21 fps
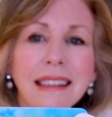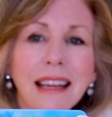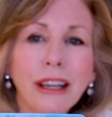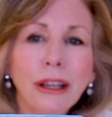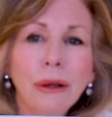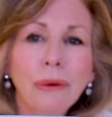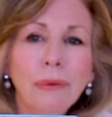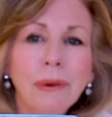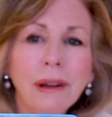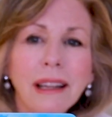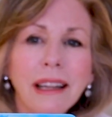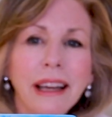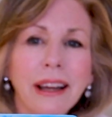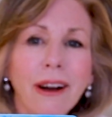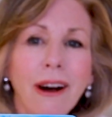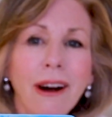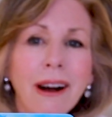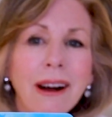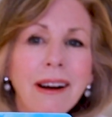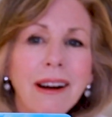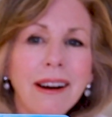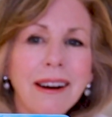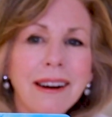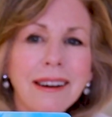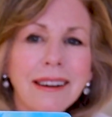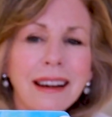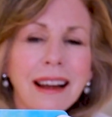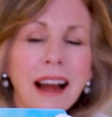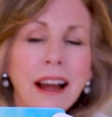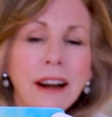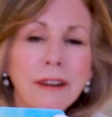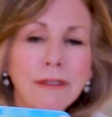that you really are
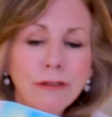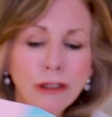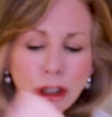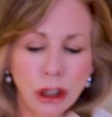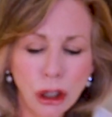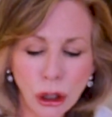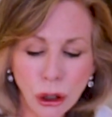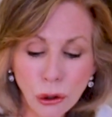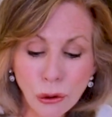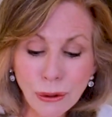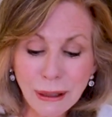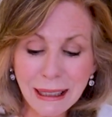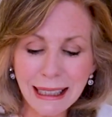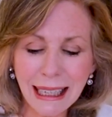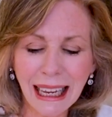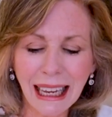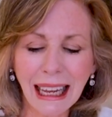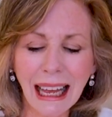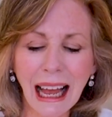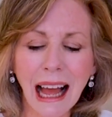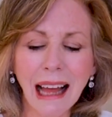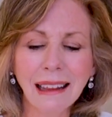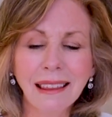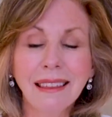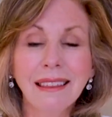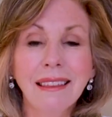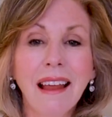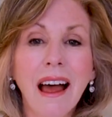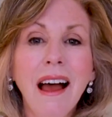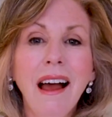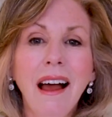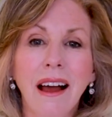kind of choosing
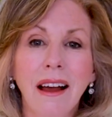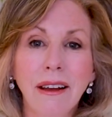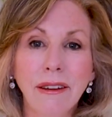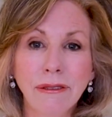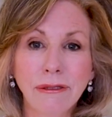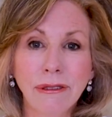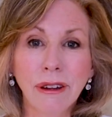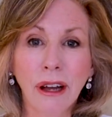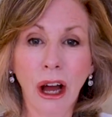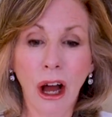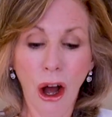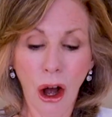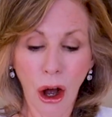love